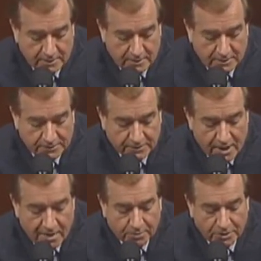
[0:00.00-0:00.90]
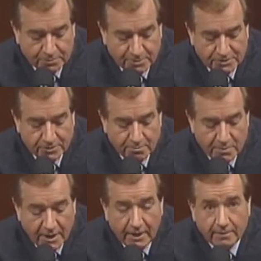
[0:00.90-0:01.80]
His accomplishments are
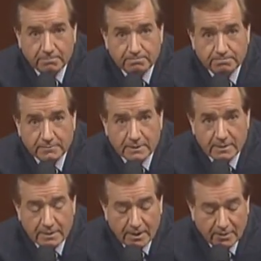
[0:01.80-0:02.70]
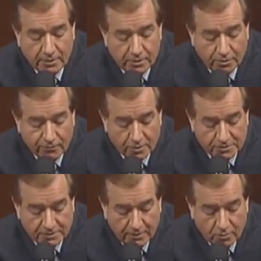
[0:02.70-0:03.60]
many, and the
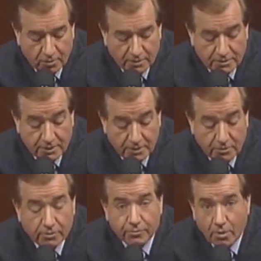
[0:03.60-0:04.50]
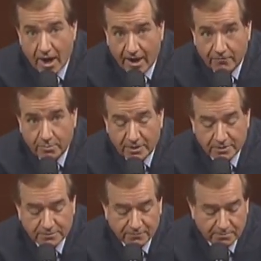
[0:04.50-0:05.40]
university will continue to thrive
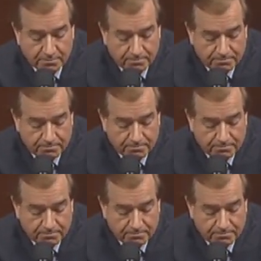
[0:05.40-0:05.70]
because of them.